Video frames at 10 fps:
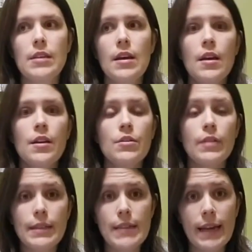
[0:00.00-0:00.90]
You can
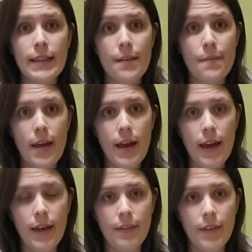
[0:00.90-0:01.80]
take them and
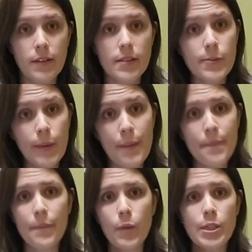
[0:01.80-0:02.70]
they'll swim,
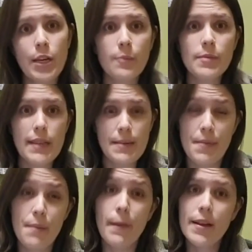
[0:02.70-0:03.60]
which helps keep the
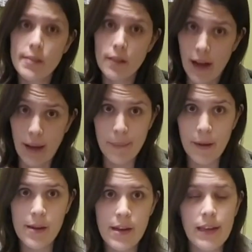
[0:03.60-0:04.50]
muscle up,
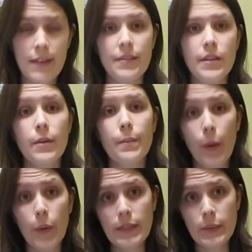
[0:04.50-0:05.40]
even though the bone
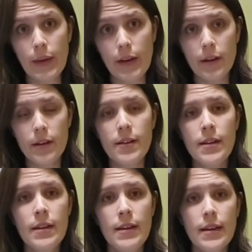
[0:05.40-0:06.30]
is weaker,
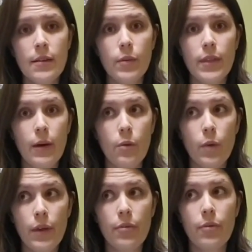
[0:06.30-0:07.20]
with
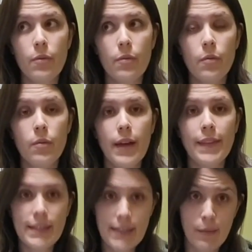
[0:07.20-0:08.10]
at the
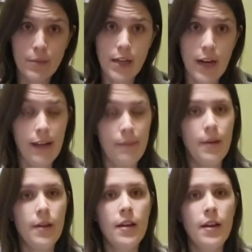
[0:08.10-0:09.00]
same time
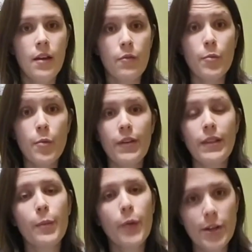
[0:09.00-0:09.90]
removing the
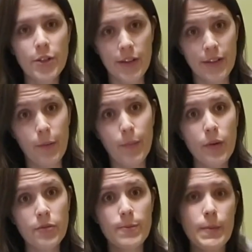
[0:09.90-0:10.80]
pressure on their bones
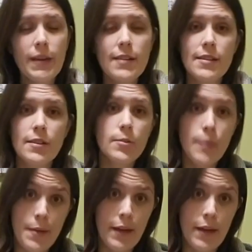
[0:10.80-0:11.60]
because they're swimming.